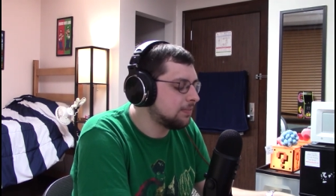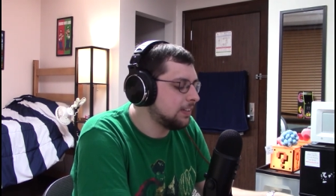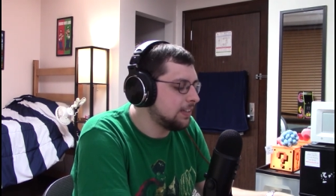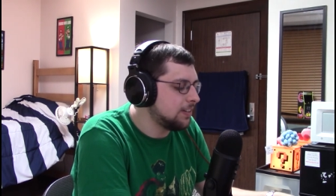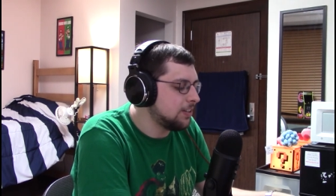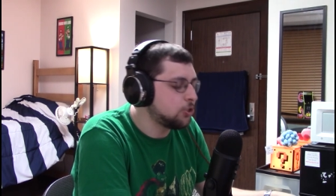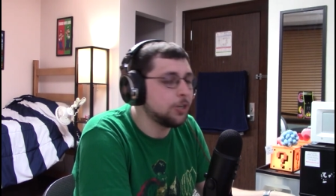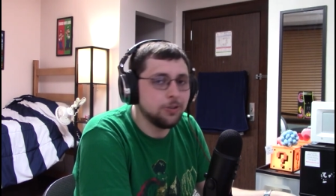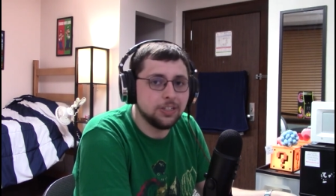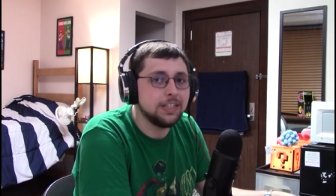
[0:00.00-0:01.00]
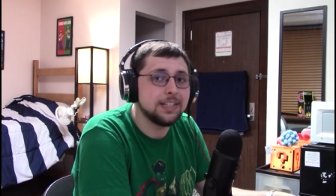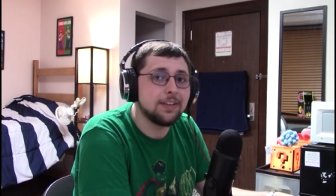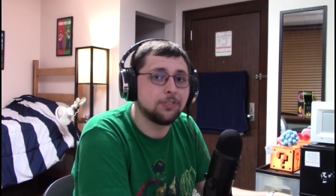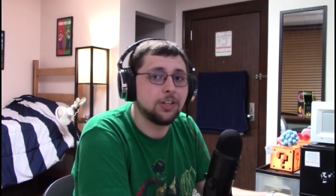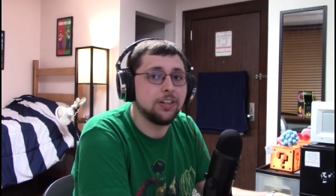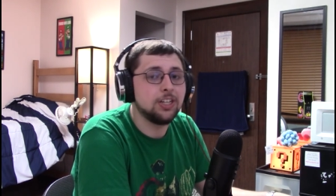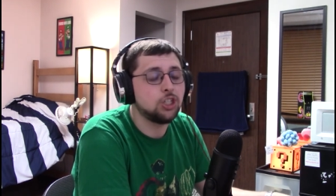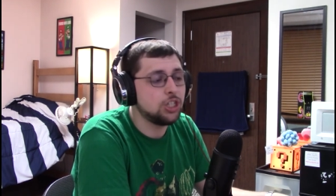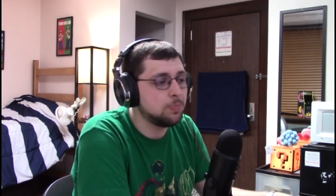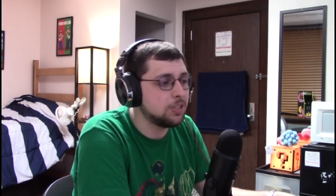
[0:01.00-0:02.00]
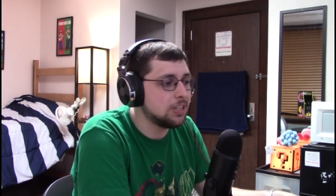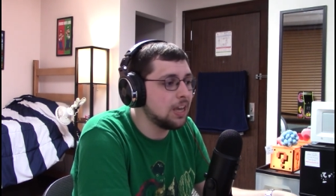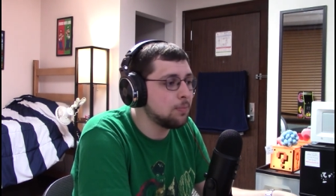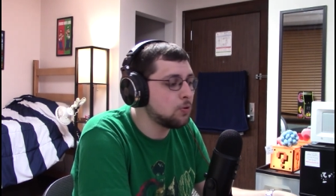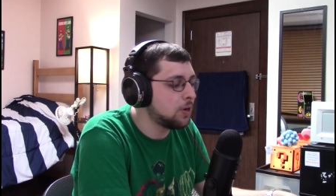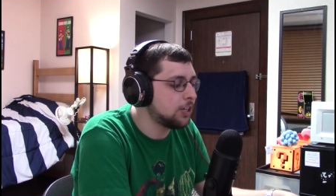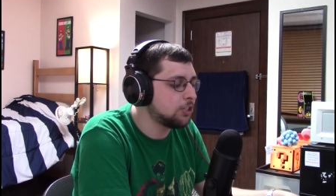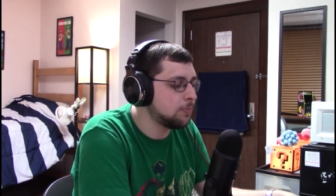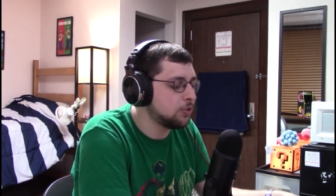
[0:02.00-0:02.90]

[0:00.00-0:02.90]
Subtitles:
it shows. It is, after all, the cheapest Game & Watch, the most